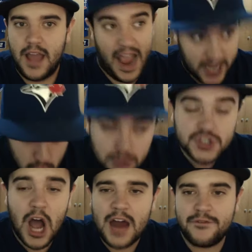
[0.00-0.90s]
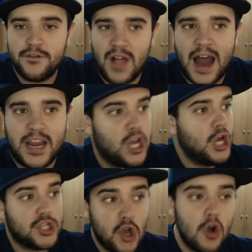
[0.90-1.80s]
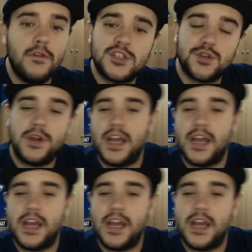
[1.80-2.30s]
And you saw it for Vladdy. 2 of his 3